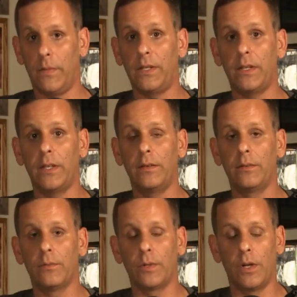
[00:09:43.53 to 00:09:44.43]
He did.
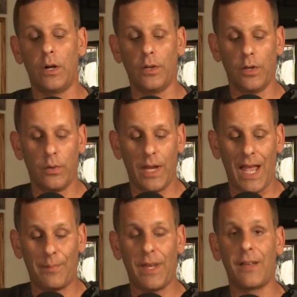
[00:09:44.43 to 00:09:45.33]
We all know what
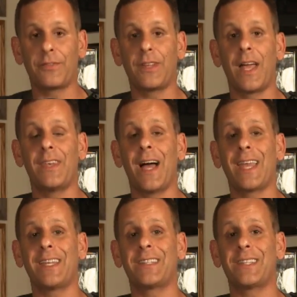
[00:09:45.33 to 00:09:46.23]
happened after that.
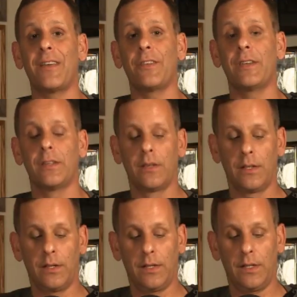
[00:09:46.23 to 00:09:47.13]
9-7
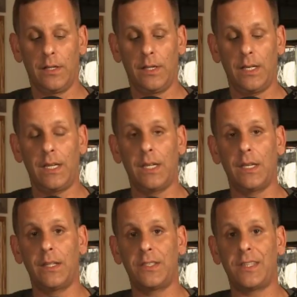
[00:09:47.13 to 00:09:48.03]

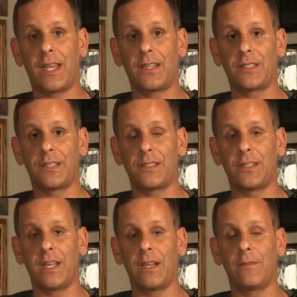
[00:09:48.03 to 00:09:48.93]
in his second
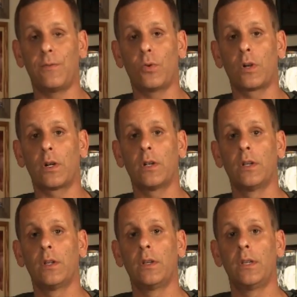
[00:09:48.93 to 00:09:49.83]
season in
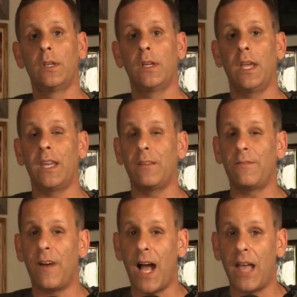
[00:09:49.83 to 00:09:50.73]
84.
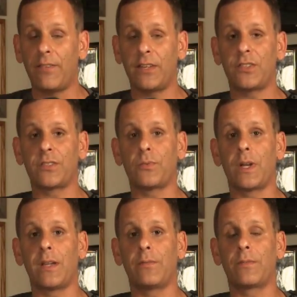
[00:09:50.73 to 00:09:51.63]
85 inches
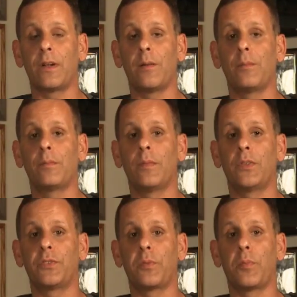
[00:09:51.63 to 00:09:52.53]
away from
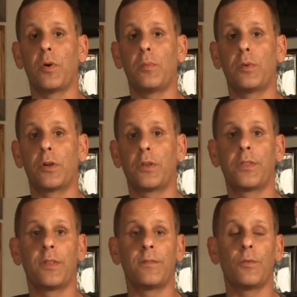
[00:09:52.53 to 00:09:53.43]
a Super Bowl
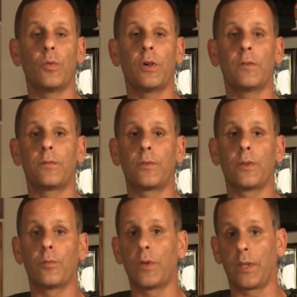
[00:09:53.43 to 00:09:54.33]
berth, if it weren't
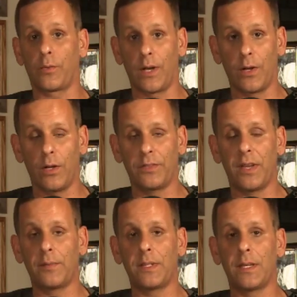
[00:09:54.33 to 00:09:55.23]
for one of the great
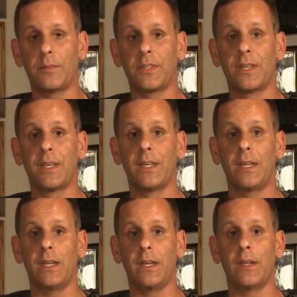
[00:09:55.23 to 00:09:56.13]
all-time teams
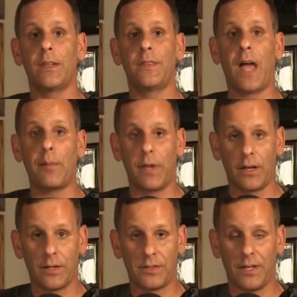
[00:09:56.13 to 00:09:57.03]
in the
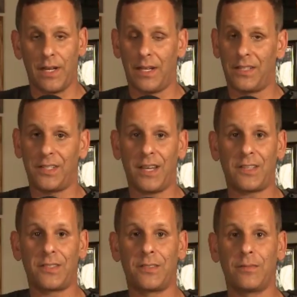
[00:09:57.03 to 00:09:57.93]
Bears in
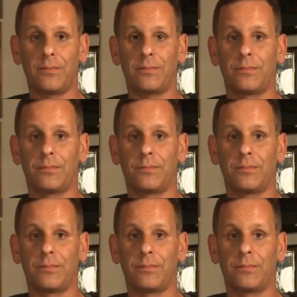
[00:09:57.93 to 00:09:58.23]
86.